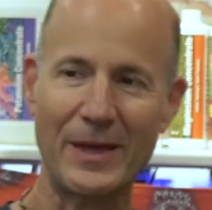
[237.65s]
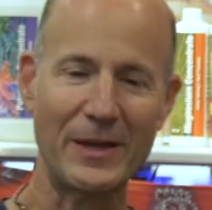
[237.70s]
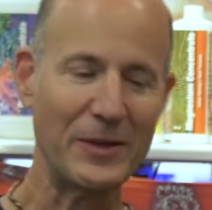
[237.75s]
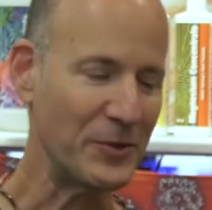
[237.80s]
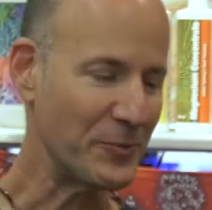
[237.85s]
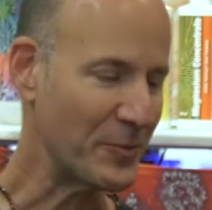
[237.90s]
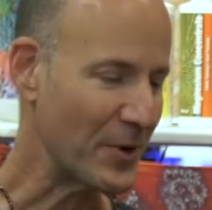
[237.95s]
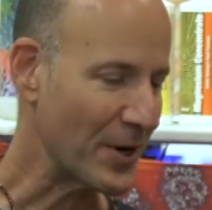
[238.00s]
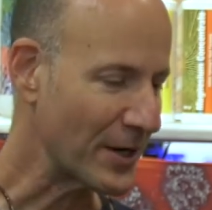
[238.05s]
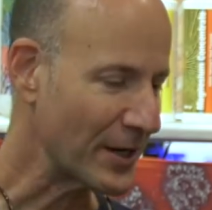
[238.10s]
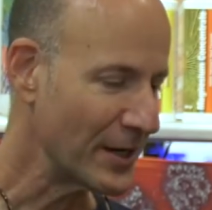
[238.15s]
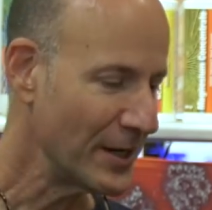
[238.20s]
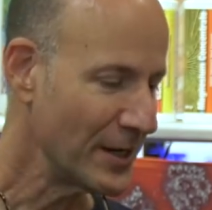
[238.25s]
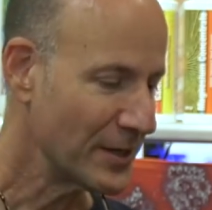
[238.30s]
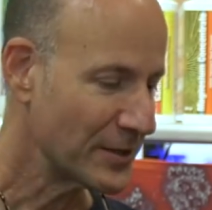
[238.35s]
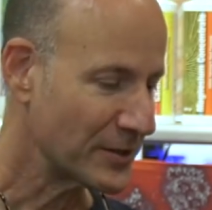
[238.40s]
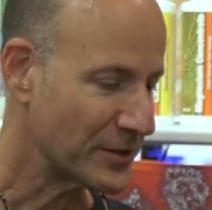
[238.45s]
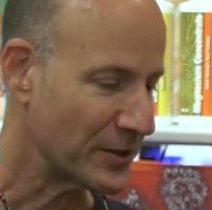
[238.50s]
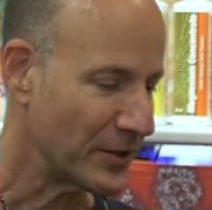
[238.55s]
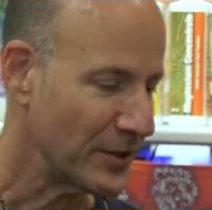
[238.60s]
Thank you, Mark.
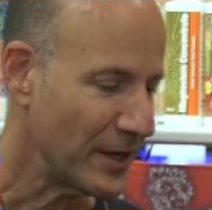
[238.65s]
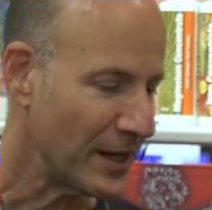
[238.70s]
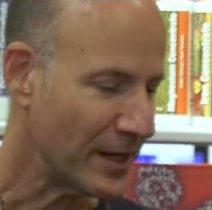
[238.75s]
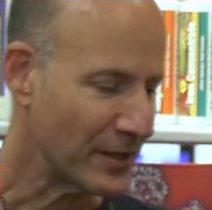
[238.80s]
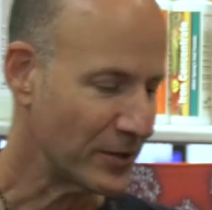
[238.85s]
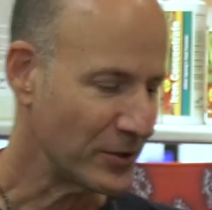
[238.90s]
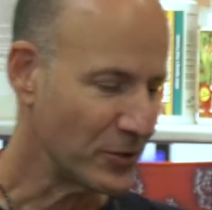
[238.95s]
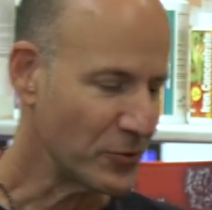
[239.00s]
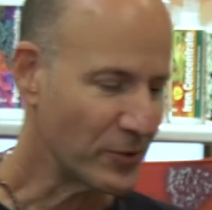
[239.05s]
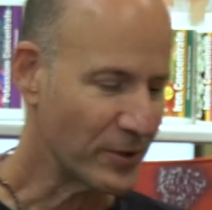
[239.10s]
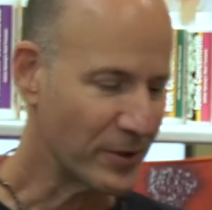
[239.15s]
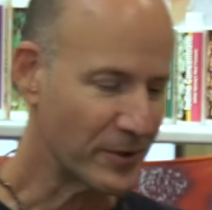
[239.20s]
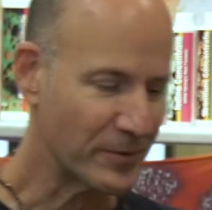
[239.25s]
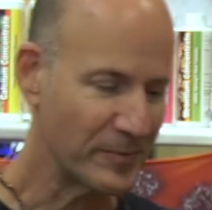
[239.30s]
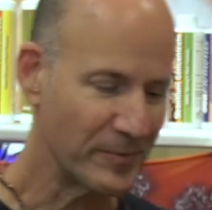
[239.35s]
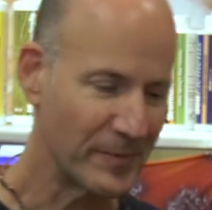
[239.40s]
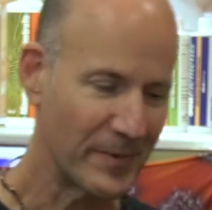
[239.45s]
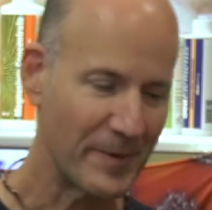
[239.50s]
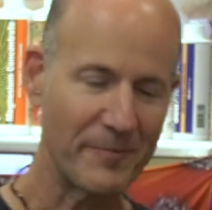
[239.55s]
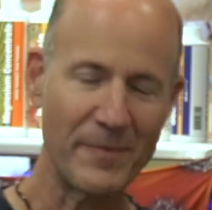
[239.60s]
So yeah, you
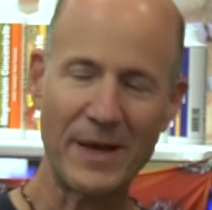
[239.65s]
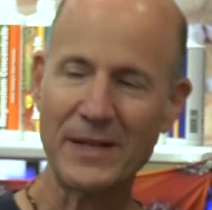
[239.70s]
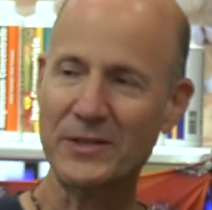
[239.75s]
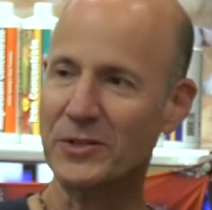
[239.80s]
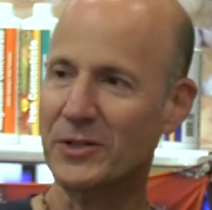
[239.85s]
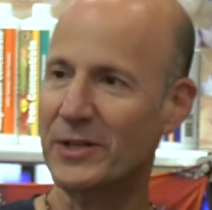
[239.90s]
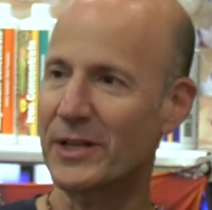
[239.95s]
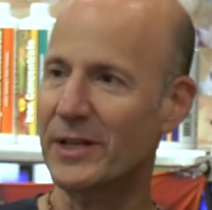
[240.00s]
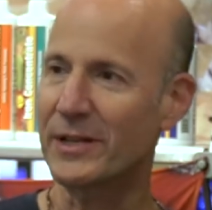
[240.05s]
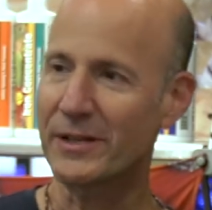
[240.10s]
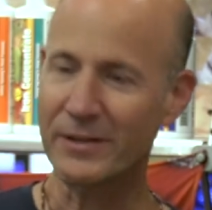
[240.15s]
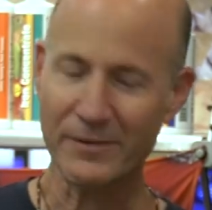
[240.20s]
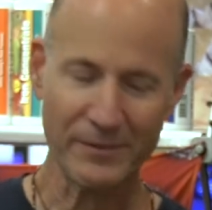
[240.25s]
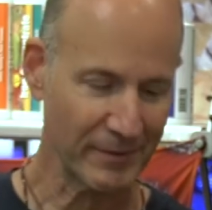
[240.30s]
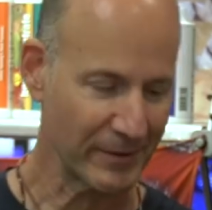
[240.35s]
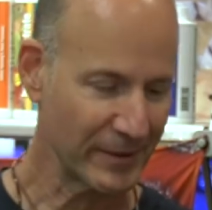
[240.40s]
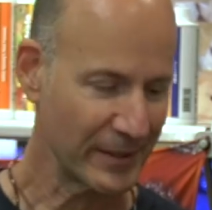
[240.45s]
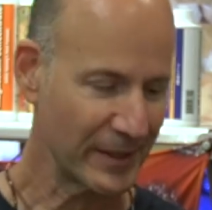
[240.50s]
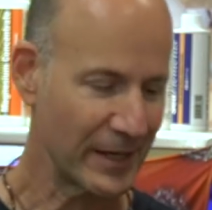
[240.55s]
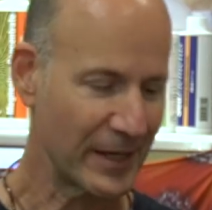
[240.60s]
were mentioning
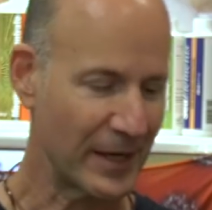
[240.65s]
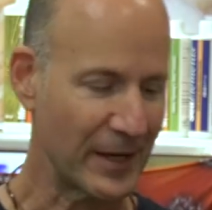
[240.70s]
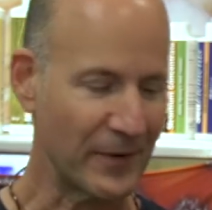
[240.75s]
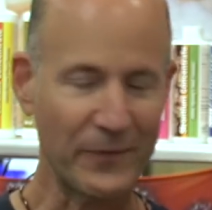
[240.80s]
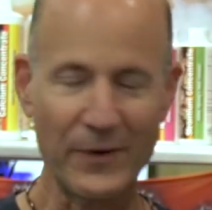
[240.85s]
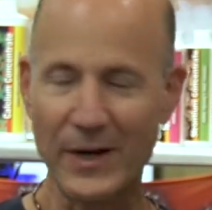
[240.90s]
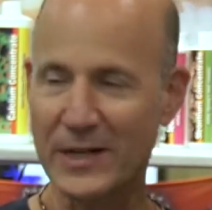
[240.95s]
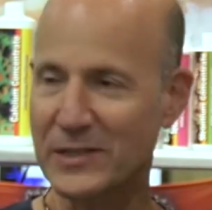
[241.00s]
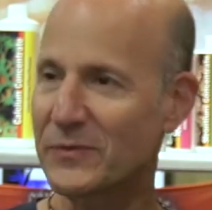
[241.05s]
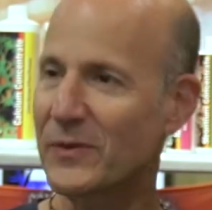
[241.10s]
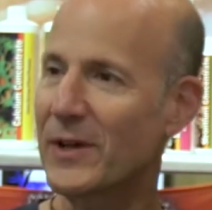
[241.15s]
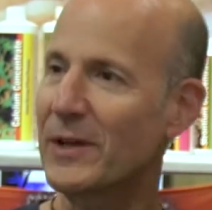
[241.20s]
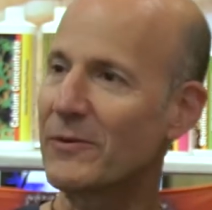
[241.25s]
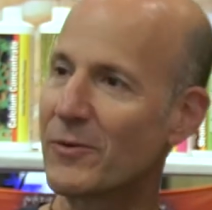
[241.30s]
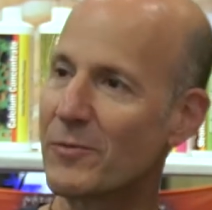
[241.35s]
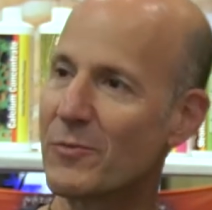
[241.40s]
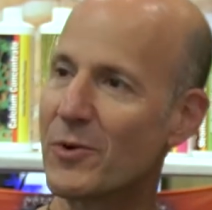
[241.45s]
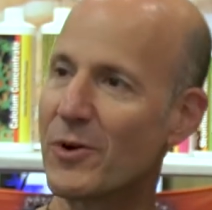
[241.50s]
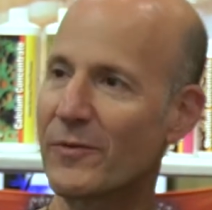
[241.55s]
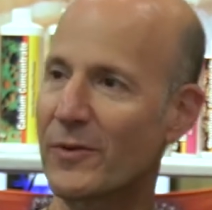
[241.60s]
a phosphate
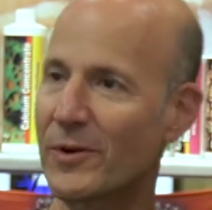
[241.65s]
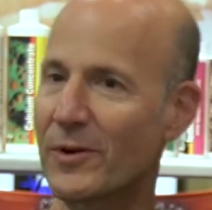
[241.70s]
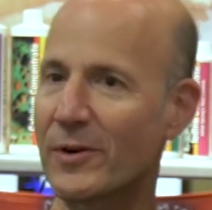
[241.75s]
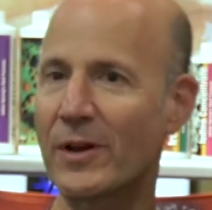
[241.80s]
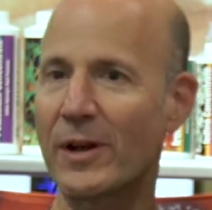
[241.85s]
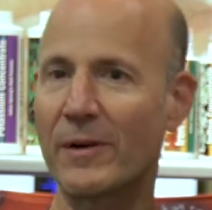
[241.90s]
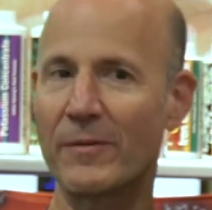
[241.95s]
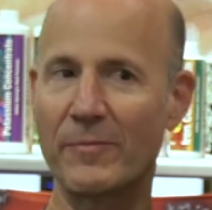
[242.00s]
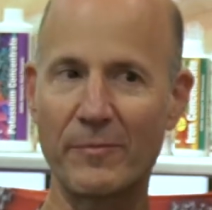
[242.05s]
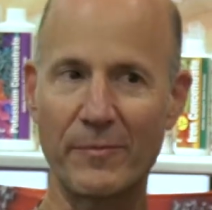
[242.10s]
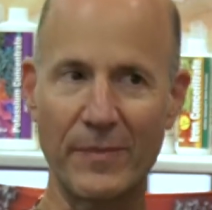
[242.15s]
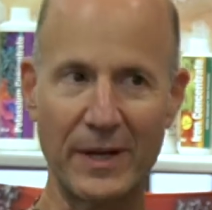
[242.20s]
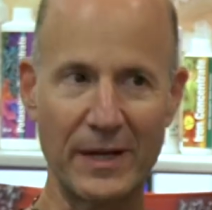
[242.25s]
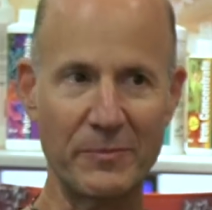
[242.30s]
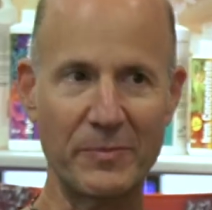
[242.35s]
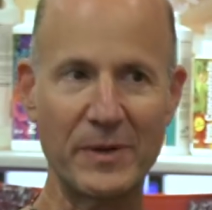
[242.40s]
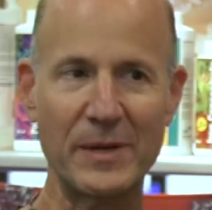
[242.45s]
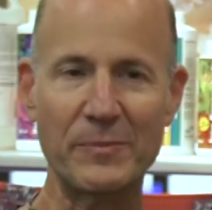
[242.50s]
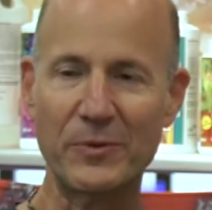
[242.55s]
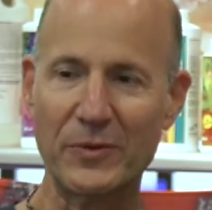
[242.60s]
remover.
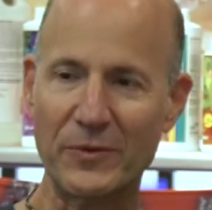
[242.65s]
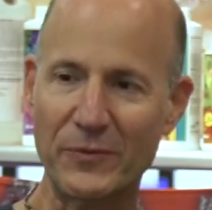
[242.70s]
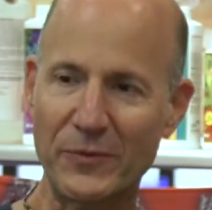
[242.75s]
Many people